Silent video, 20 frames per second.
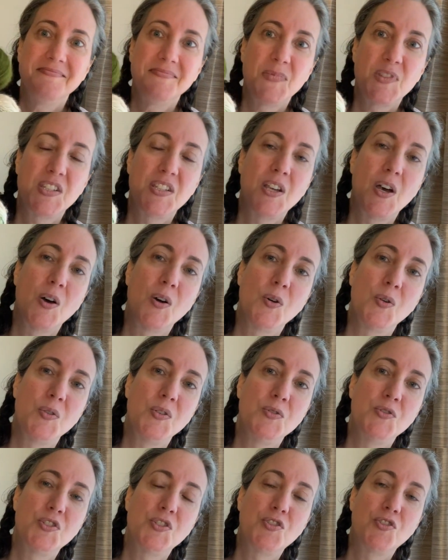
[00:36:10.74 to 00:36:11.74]
So you
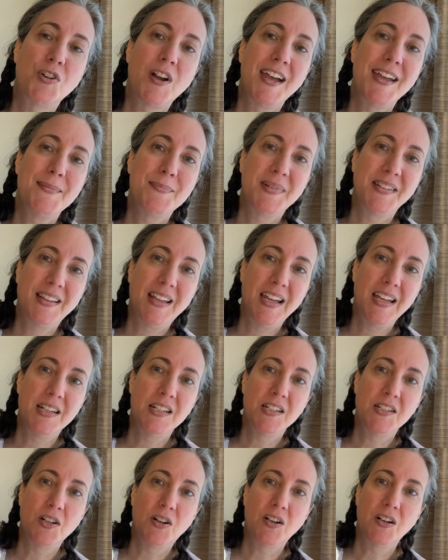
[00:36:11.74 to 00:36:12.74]
stripe a light and
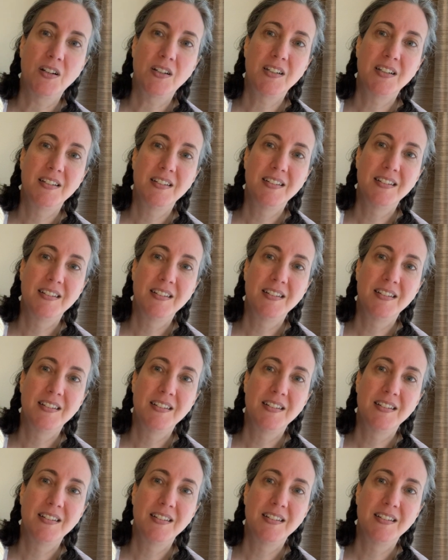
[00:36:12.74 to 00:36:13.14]
a dark,